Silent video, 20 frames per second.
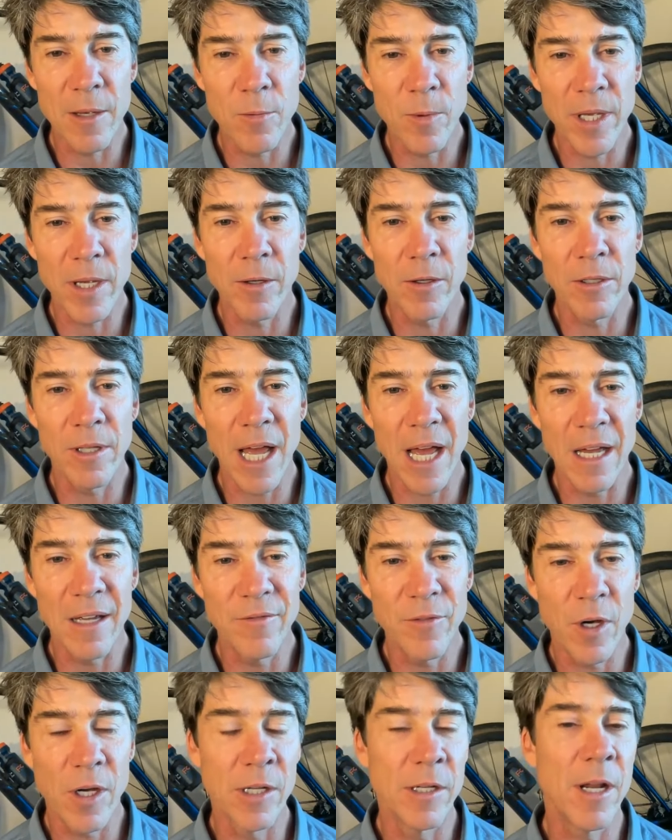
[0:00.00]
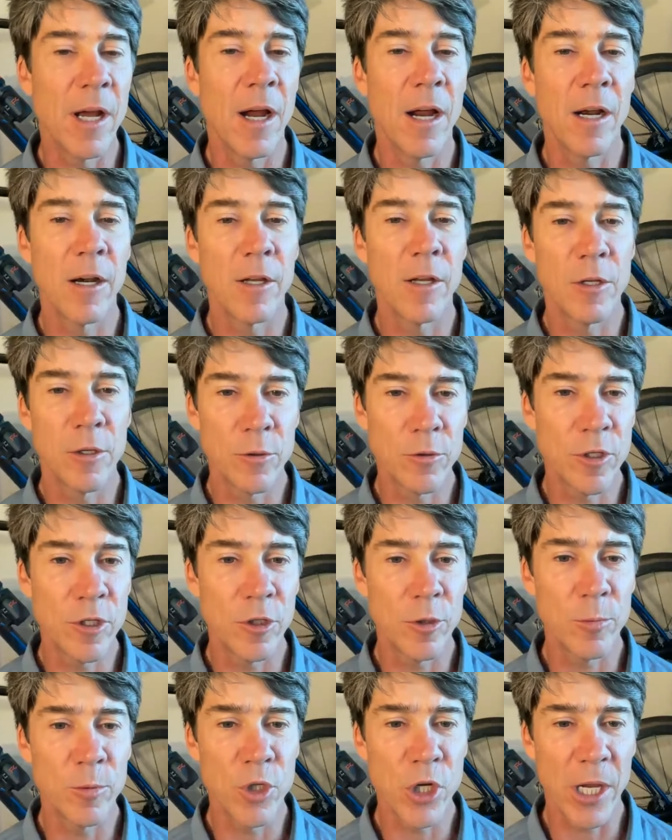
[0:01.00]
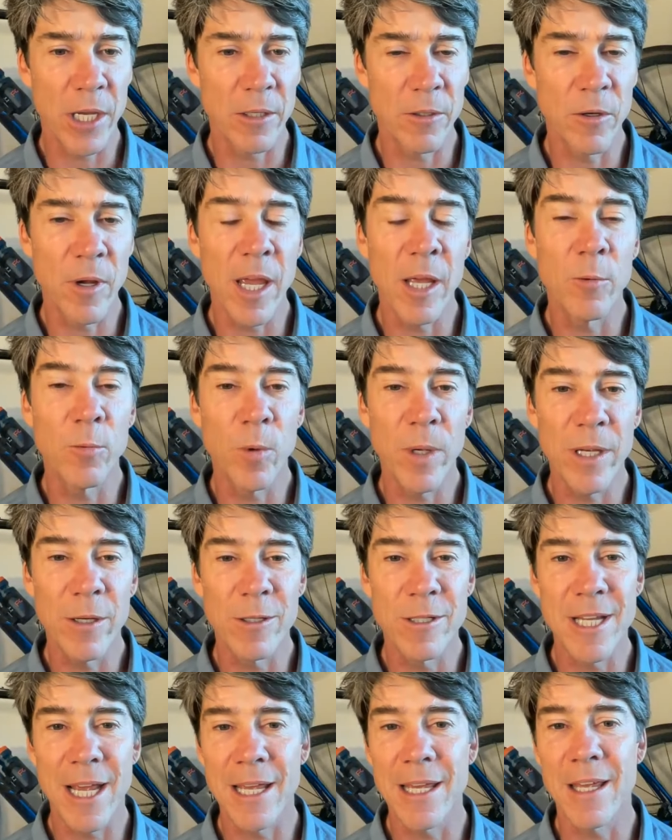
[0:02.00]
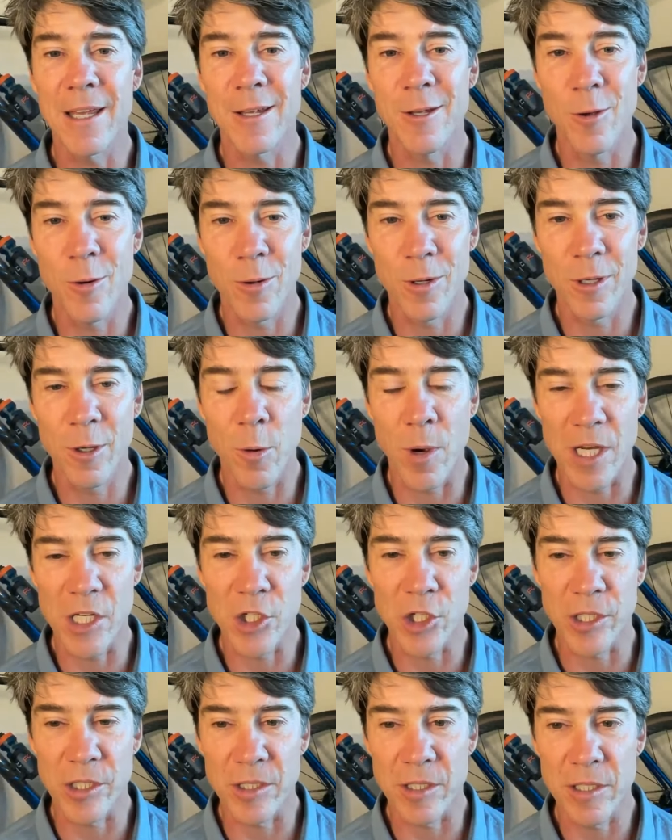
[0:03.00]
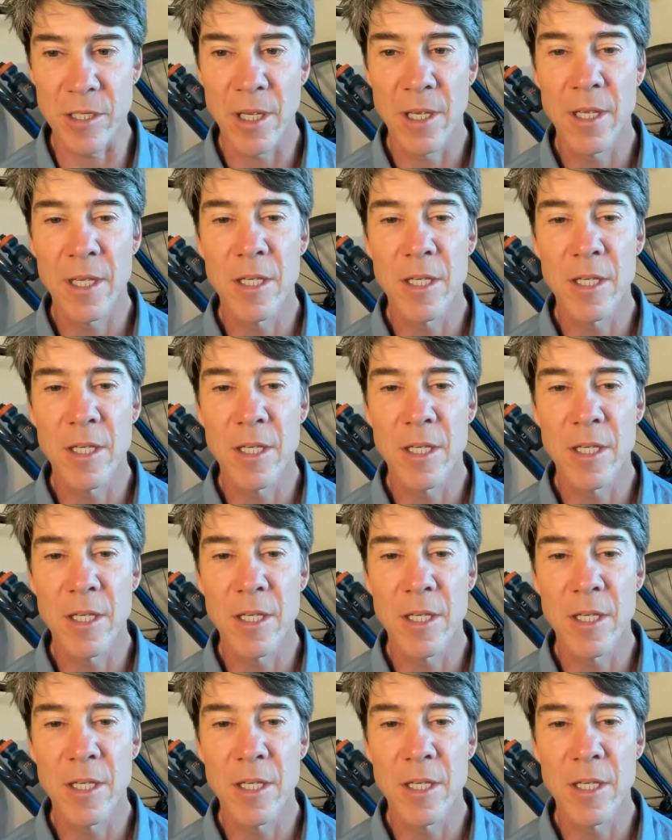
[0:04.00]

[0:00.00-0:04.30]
We are live on our YouTube channel, and we are taking your questions.